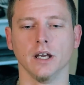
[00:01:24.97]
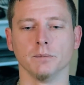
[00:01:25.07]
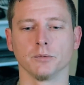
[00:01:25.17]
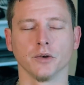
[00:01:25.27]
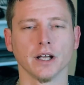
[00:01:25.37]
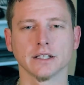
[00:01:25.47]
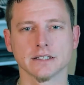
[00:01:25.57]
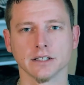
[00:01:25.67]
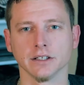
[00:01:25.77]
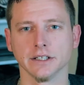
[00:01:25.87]
Throughout the
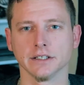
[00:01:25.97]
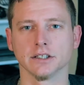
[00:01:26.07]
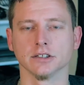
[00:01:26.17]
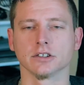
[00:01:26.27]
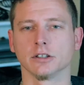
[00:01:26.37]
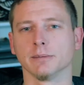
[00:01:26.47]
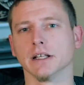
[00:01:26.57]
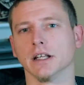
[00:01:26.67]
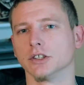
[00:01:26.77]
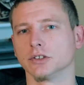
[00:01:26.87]
series, there's going to be a
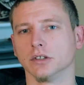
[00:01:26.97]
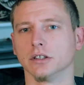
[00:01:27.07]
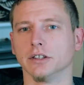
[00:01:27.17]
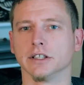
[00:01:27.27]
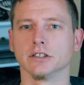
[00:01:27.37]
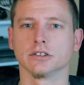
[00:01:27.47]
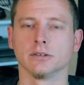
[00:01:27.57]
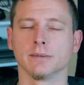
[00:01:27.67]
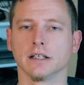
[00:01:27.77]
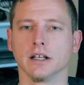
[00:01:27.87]
lot of struggling. There's going
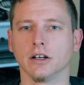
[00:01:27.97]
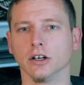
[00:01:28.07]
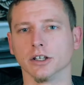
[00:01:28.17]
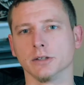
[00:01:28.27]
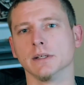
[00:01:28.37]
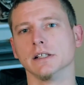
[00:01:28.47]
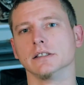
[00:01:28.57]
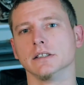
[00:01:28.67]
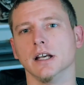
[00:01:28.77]
to be a lot of arguments.